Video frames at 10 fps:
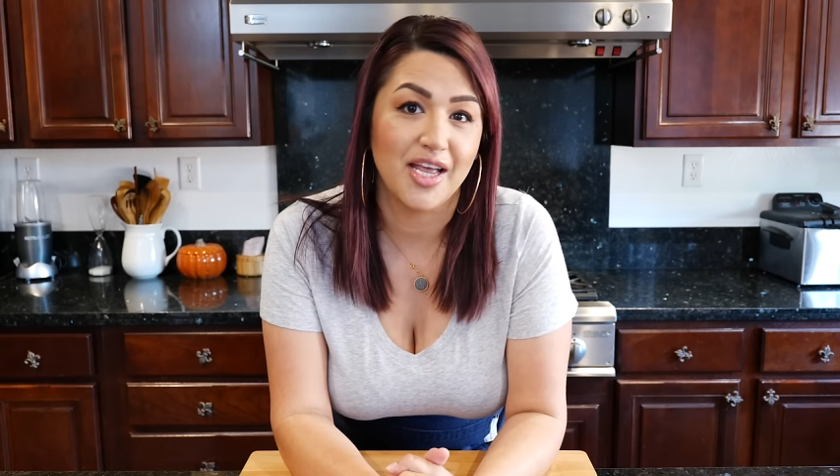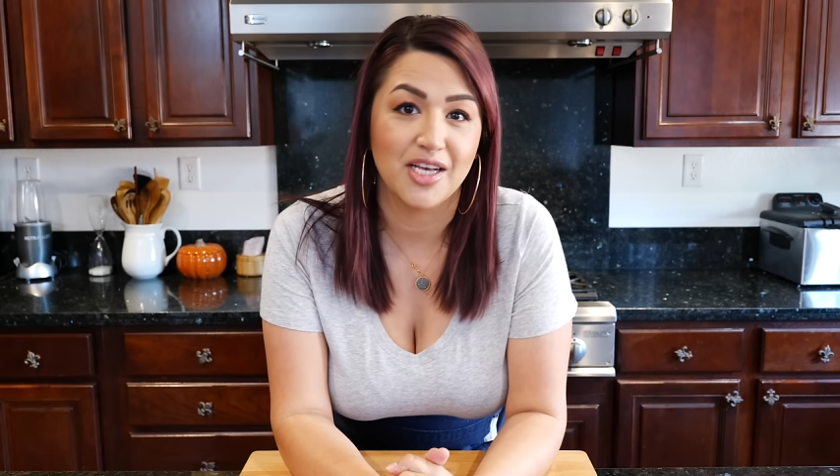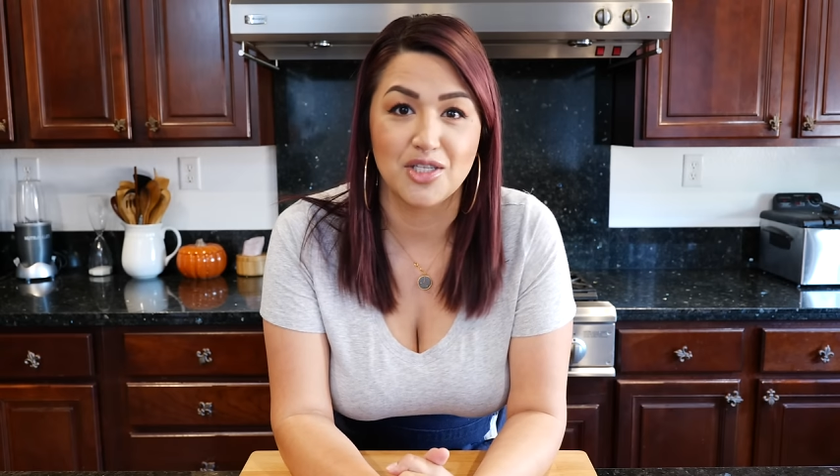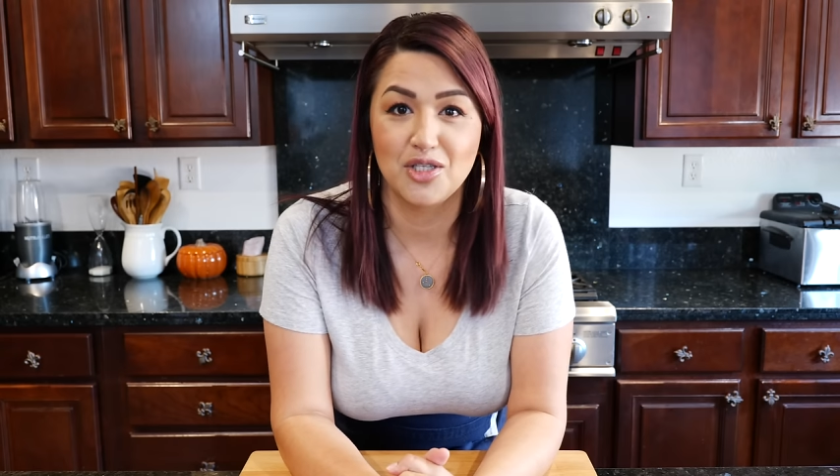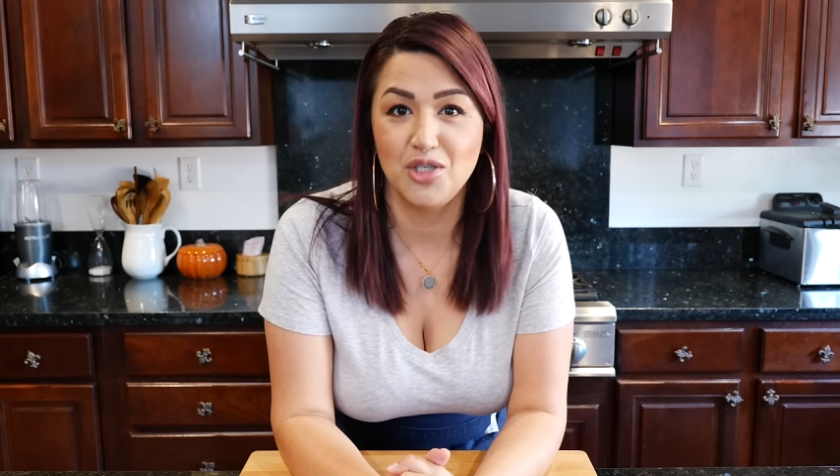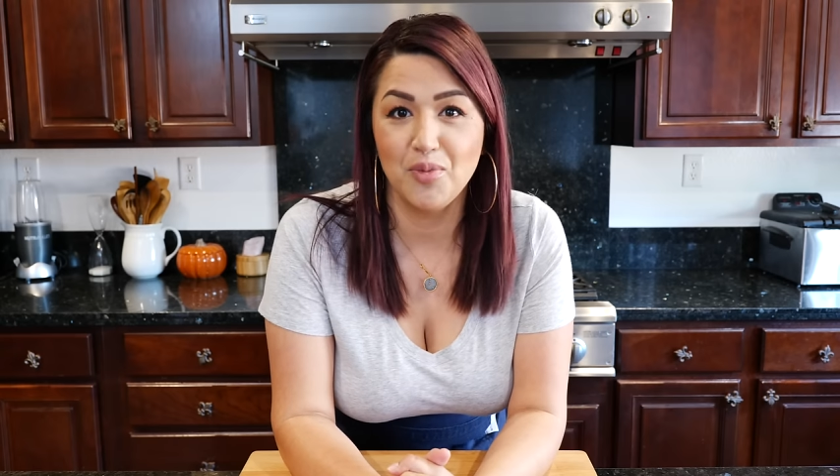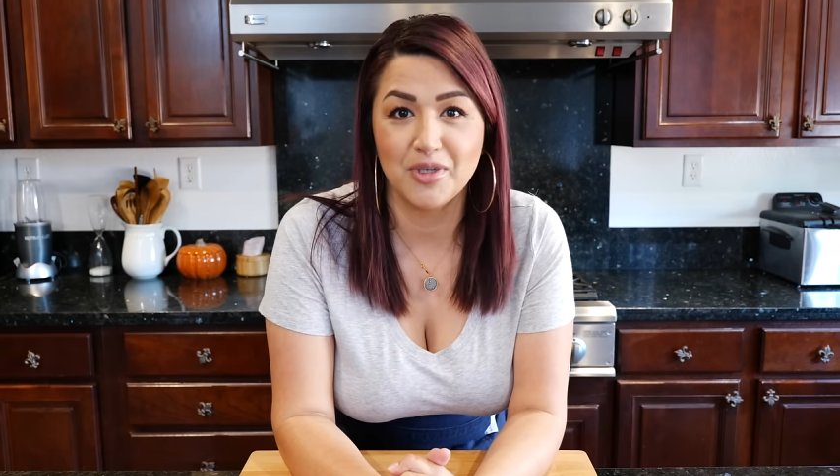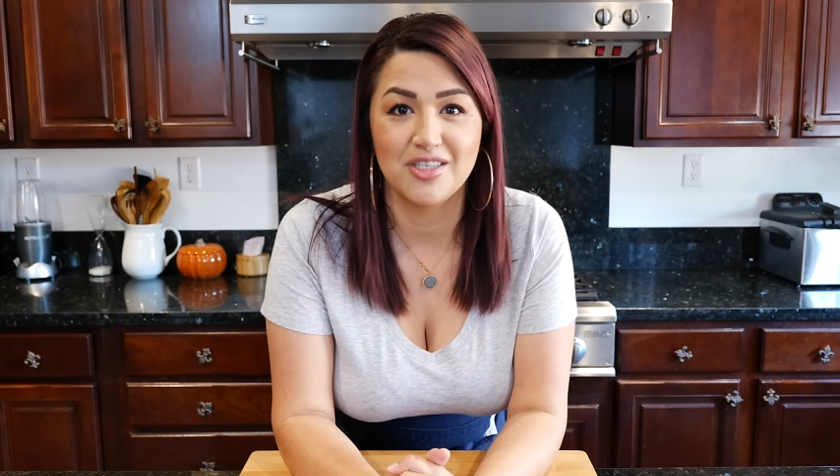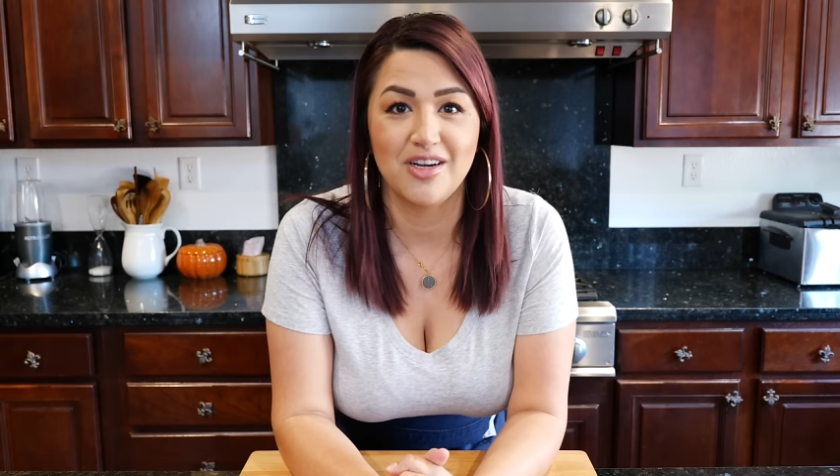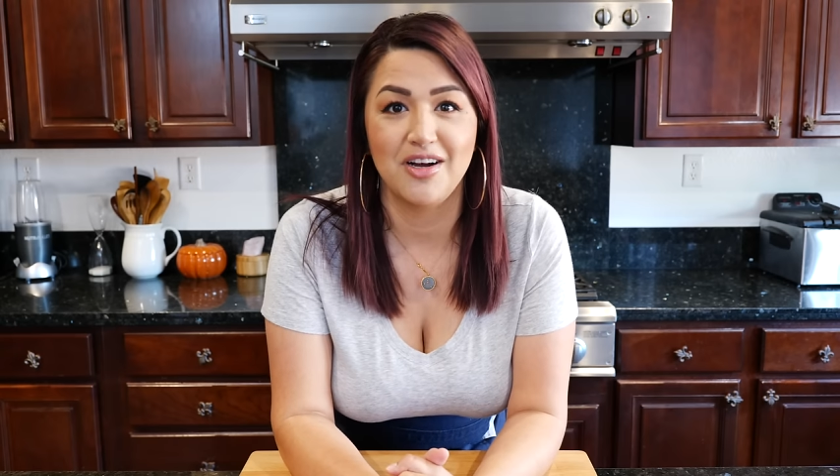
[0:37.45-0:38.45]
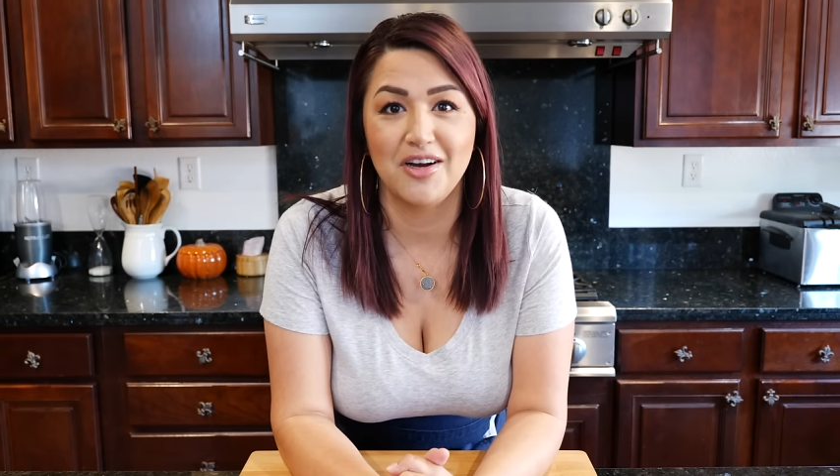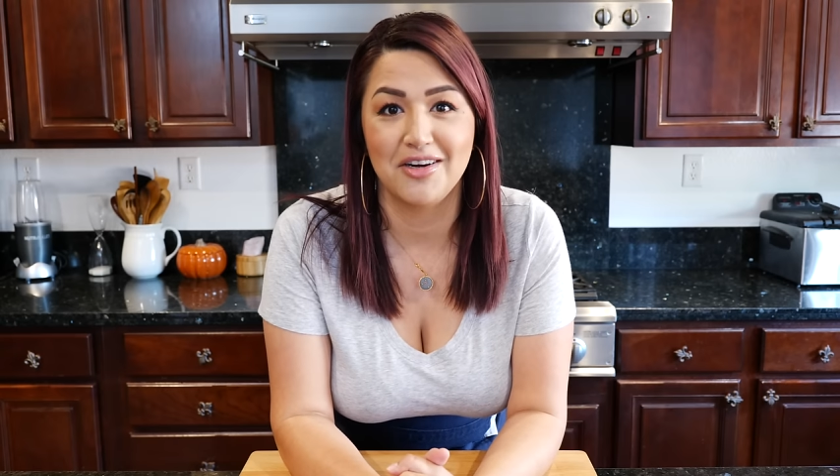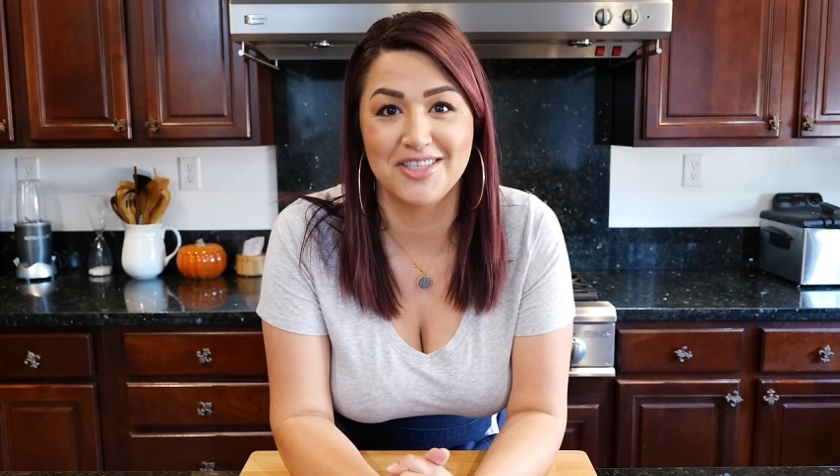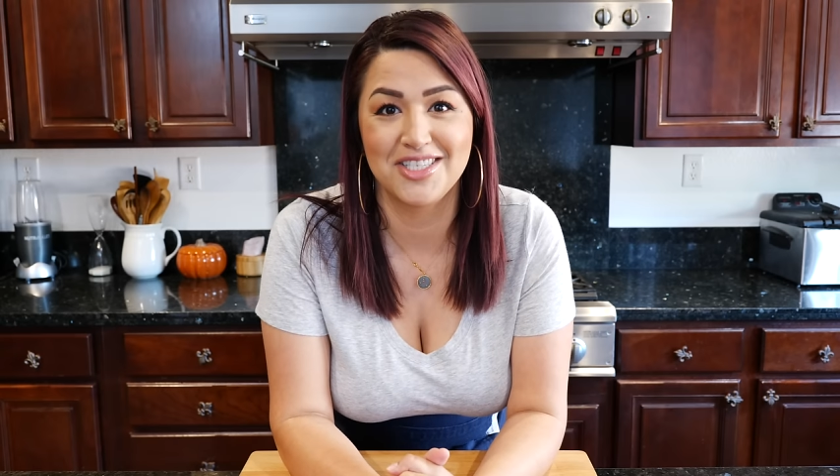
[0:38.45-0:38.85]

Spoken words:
like a superstar.